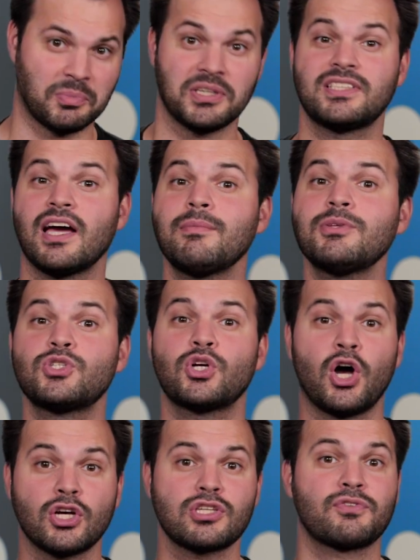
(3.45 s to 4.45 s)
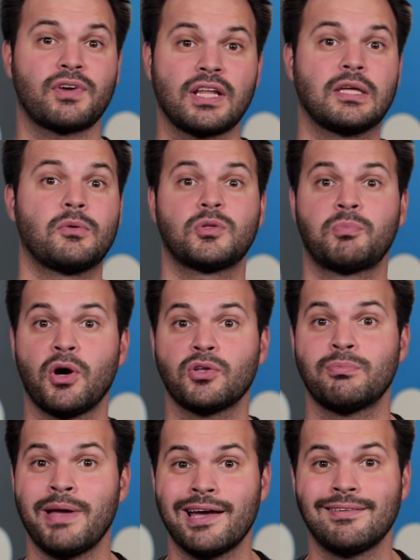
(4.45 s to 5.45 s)
but diamonds are also friendly with
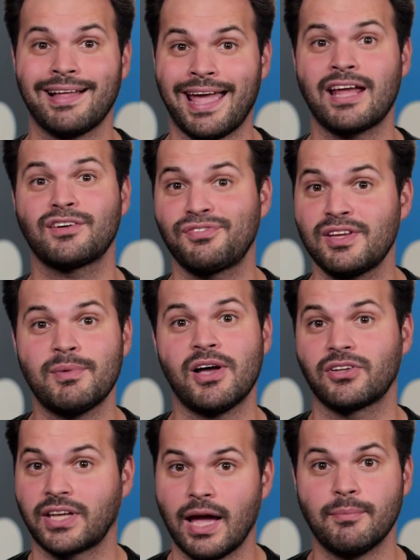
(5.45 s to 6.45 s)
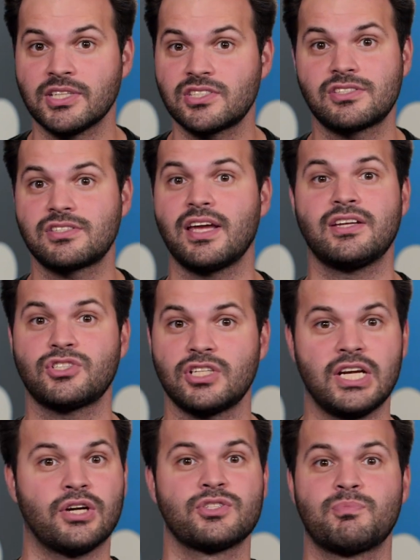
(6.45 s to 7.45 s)
both male and female chemists,
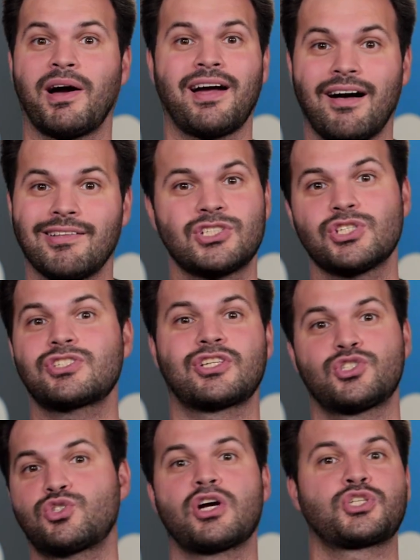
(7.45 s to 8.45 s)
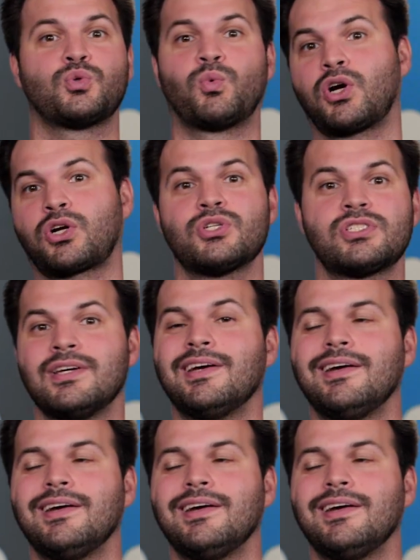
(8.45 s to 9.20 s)
engineers, biologists, construction workers.